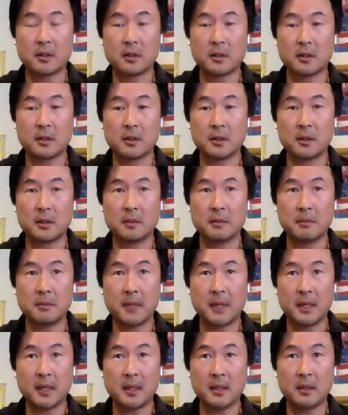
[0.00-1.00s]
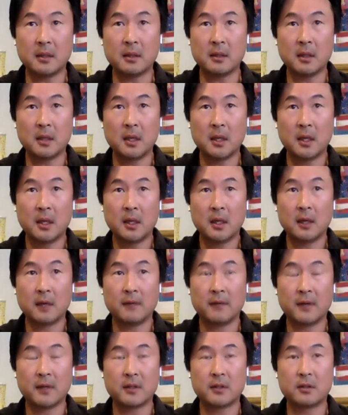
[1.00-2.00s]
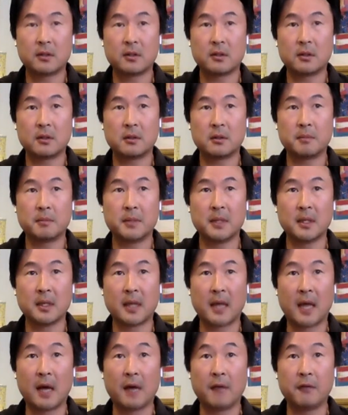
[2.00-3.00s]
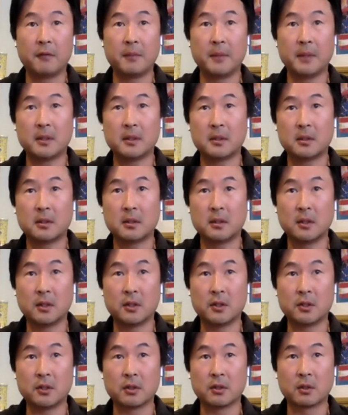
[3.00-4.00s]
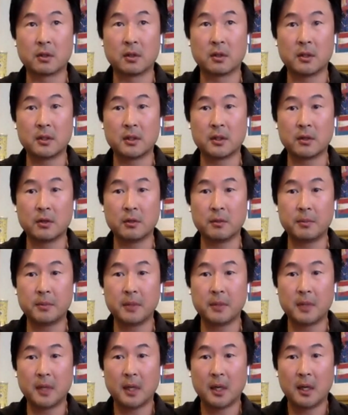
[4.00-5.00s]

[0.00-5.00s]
The main investor being Alphabet Digital Currency Group,